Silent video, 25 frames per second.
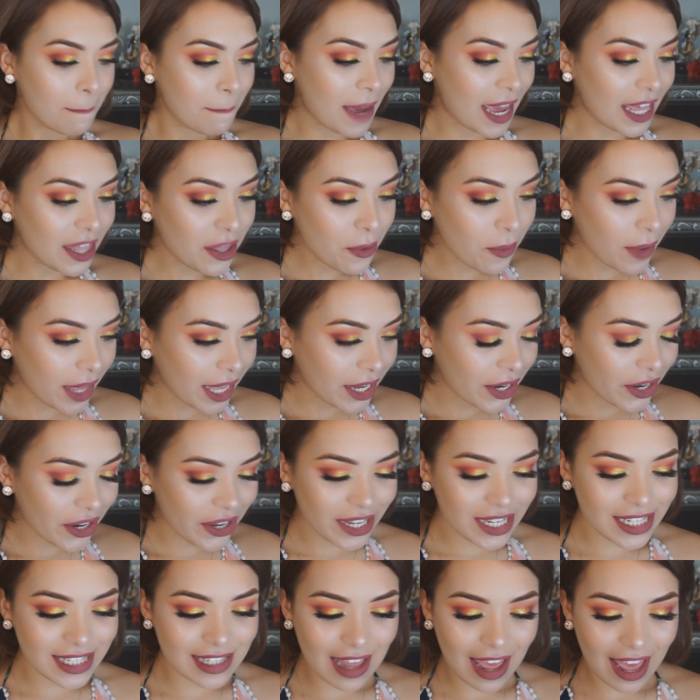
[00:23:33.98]
By the way,
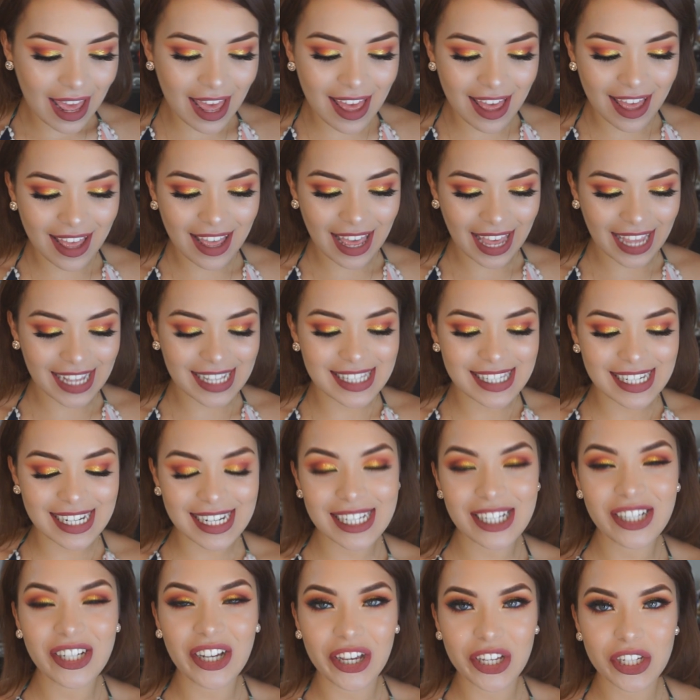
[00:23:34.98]
girls, I
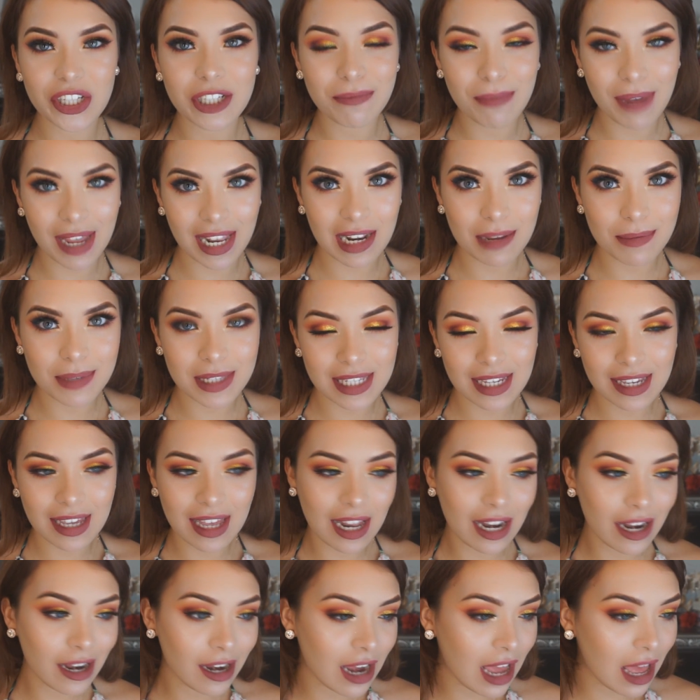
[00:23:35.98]
did change my
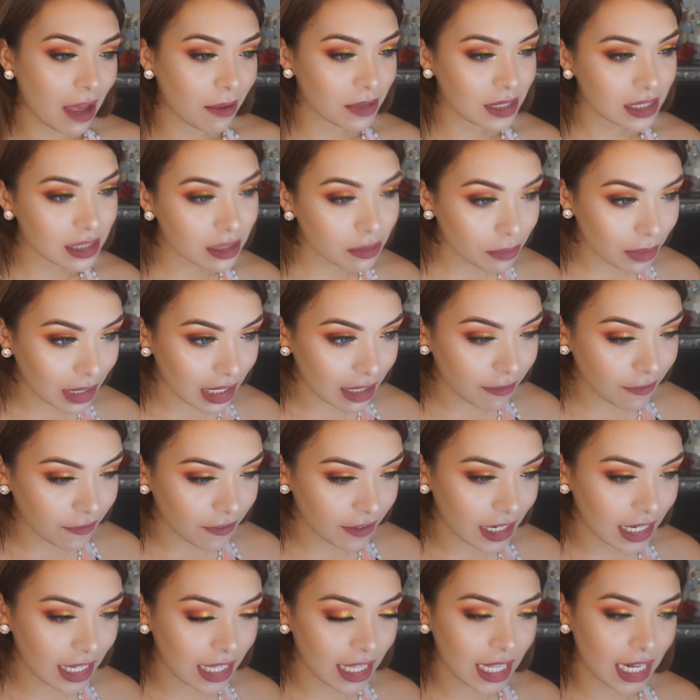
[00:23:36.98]
lipstick color. I wasn't really
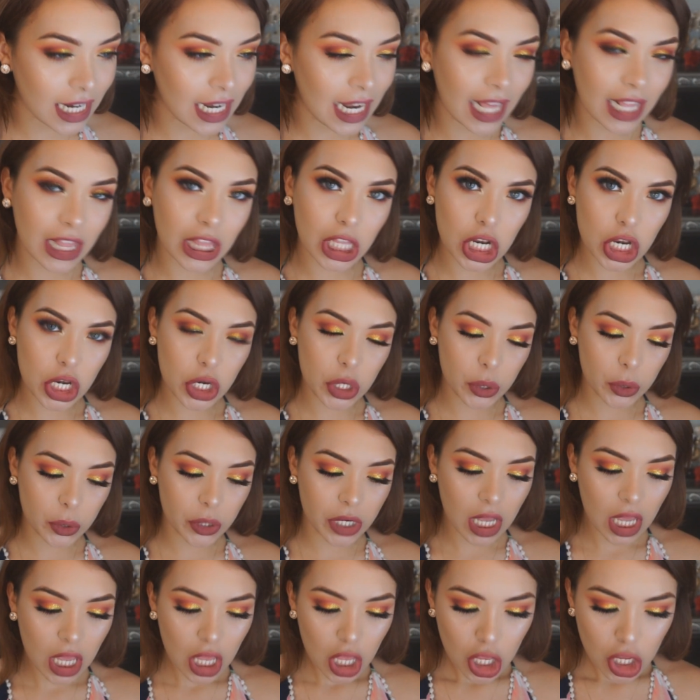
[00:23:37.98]
feeling like the
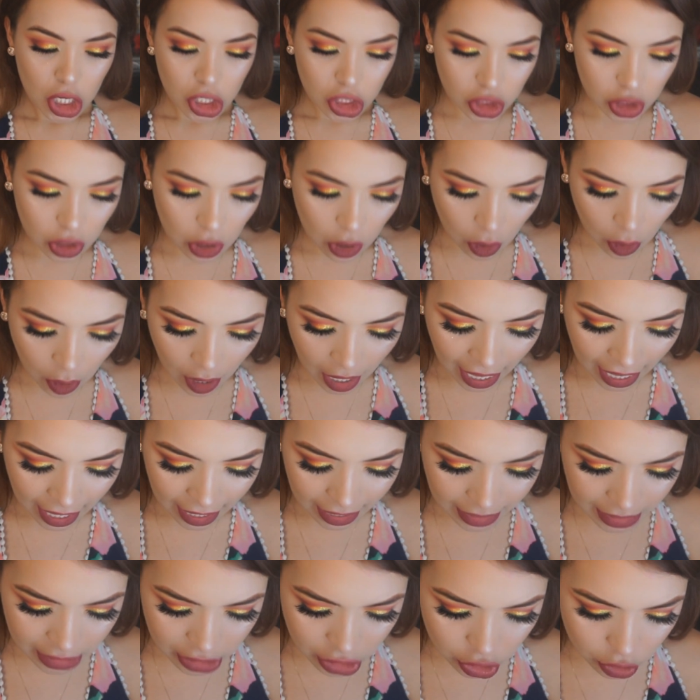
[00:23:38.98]
nude, so
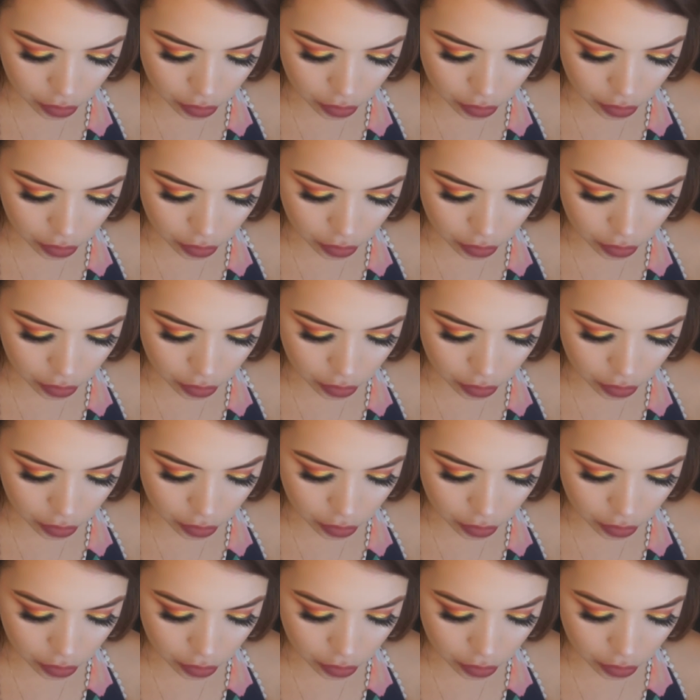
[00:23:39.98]
I